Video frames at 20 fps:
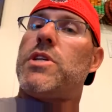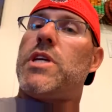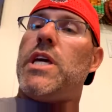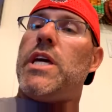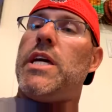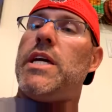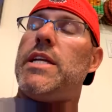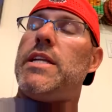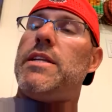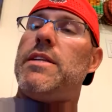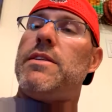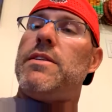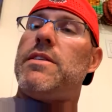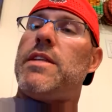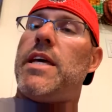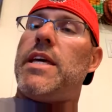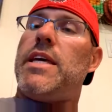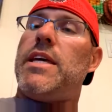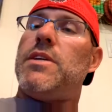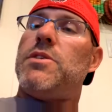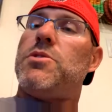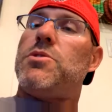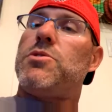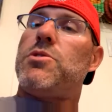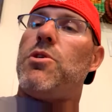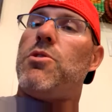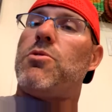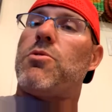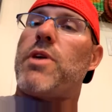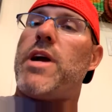get
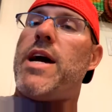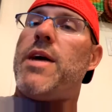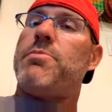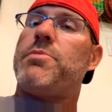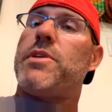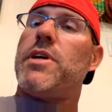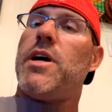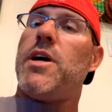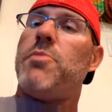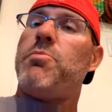so wrapped